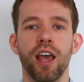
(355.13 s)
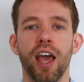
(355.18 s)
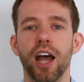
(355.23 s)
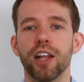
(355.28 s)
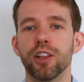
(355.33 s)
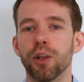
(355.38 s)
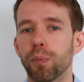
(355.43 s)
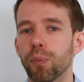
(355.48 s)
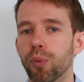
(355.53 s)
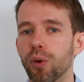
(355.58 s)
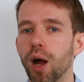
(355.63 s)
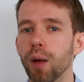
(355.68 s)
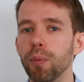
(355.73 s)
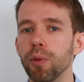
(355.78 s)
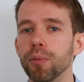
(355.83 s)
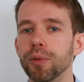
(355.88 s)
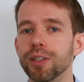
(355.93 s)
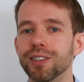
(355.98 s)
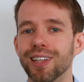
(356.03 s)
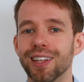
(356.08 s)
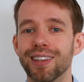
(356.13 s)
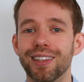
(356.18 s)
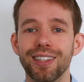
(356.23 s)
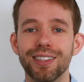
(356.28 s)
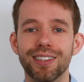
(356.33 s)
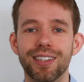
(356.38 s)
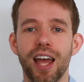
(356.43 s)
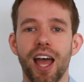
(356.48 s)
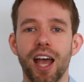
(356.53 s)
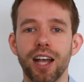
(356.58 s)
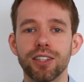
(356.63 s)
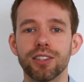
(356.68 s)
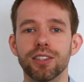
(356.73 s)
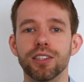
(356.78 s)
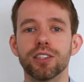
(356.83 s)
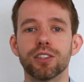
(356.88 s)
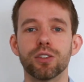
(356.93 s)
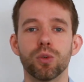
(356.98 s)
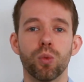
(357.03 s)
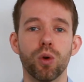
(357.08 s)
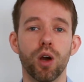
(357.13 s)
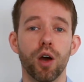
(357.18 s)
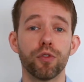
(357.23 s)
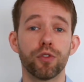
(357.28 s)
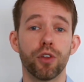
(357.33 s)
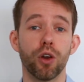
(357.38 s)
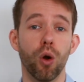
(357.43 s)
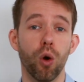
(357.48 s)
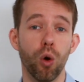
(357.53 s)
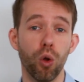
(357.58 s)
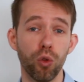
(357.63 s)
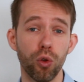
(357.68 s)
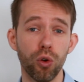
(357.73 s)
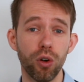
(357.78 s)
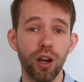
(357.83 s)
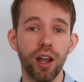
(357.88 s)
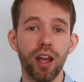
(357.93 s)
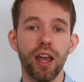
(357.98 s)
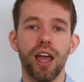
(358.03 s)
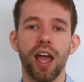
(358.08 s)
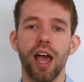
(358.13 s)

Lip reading: And the problem is that these taxis were often older